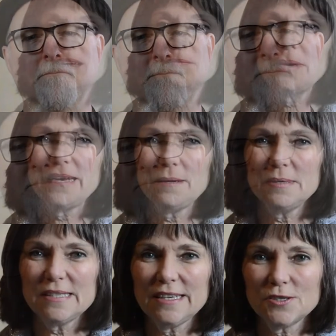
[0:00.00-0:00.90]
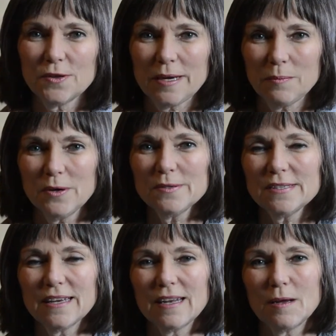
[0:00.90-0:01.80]
My name is Angel
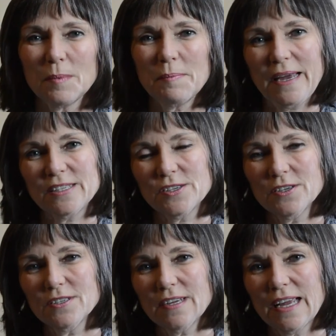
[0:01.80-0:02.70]
Ambrose, and I'm a painter,